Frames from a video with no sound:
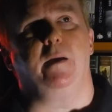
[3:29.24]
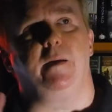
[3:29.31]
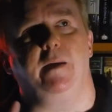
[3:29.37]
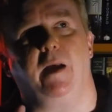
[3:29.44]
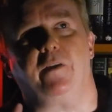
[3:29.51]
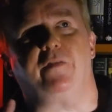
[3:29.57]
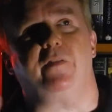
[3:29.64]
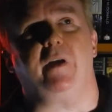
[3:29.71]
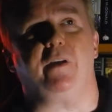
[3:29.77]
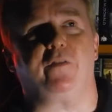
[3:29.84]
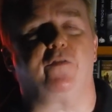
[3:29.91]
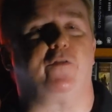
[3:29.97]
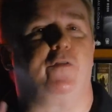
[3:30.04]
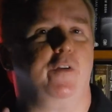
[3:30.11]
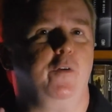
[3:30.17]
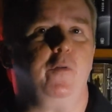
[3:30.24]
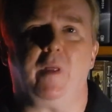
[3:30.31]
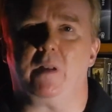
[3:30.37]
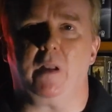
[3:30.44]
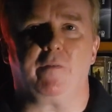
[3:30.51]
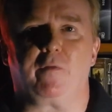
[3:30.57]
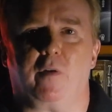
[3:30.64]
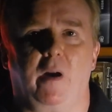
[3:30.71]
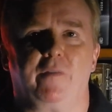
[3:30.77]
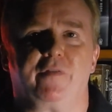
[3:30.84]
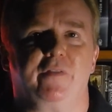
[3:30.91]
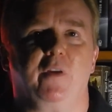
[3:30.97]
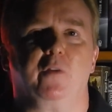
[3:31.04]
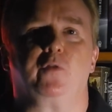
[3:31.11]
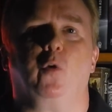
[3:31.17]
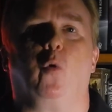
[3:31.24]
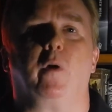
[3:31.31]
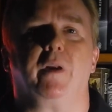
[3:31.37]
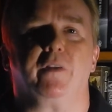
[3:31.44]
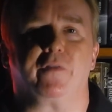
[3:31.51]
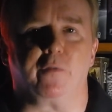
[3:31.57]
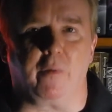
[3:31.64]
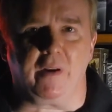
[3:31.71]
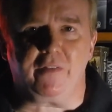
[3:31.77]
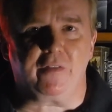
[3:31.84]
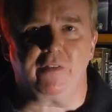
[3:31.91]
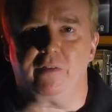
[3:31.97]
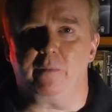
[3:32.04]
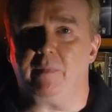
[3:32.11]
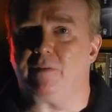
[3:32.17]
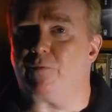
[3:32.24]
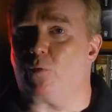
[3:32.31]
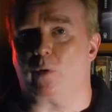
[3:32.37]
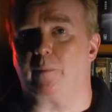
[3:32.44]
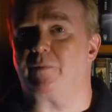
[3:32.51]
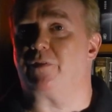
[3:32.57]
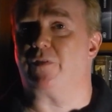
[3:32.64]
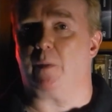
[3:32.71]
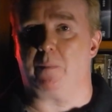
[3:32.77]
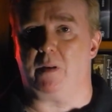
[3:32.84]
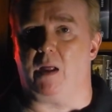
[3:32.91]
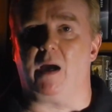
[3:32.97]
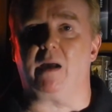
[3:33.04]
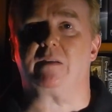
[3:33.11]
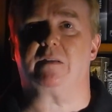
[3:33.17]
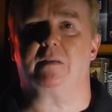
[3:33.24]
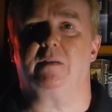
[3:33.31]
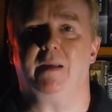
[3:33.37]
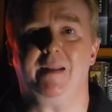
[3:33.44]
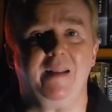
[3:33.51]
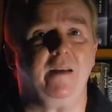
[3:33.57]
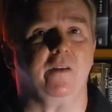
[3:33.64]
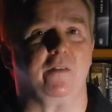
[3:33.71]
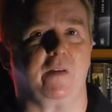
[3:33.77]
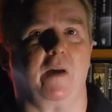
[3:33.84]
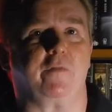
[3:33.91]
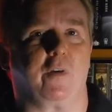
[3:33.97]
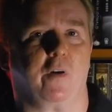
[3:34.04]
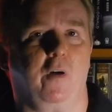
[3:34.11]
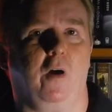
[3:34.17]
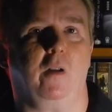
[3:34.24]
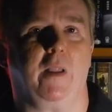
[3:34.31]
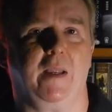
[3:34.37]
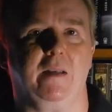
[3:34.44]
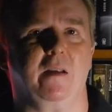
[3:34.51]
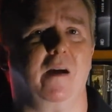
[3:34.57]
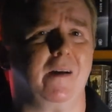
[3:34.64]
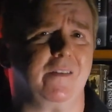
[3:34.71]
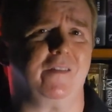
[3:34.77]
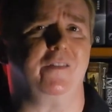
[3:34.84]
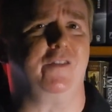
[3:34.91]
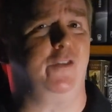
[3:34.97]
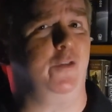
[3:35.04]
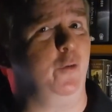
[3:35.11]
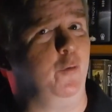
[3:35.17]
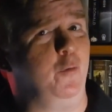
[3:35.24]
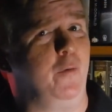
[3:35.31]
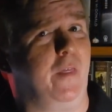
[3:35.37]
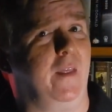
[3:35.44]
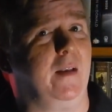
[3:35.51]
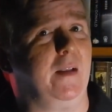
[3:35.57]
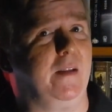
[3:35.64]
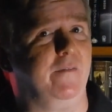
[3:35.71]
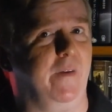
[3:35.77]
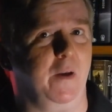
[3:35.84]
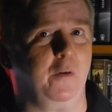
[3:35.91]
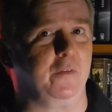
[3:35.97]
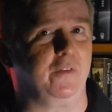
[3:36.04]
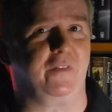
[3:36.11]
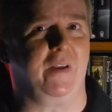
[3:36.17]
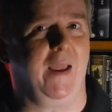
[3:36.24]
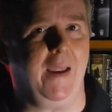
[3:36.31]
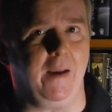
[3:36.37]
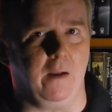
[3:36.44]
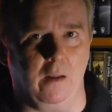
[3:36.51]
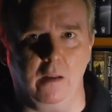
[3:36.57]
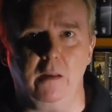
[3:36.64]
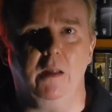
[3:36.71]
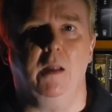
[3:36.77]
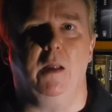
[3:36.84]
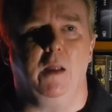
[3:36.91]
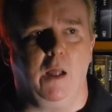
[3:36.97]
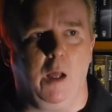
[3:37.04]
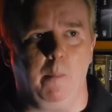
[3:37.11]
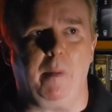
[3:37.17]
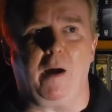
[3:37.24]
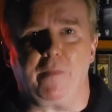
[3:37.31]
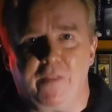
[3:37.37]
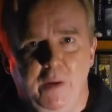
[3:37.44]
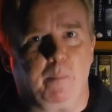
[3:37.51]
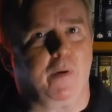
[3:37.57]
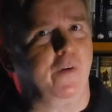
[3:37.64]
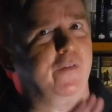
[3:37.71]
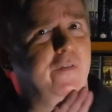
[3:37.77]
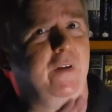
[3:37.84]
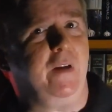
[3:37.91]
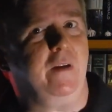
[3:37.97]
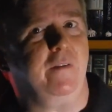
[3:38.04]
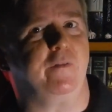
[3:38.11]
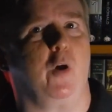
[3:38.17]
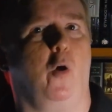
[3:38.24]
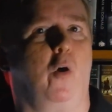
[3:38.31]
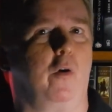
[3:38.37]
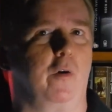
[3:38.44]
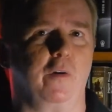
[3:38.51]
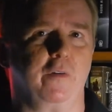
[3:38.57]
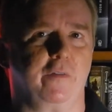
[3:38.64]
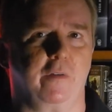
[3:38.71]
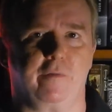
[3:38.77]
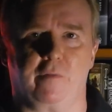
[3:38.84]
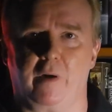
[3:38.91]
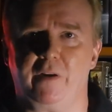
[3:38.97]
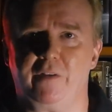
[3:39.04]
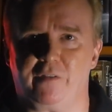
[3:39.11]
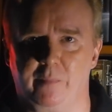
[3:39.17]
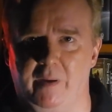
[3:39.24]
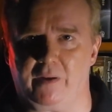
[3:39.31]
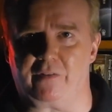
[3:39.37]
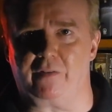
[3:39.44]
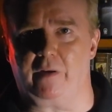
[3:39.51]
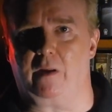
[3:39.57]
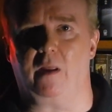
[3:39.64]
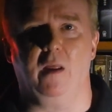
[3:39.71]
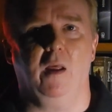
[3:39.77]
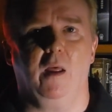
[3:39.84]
Yes, it's true that Lovecraft's notorious racism informs the plot. It is, after all, a not-too-thinly-veiled tale about the perceived horrors of race mixing.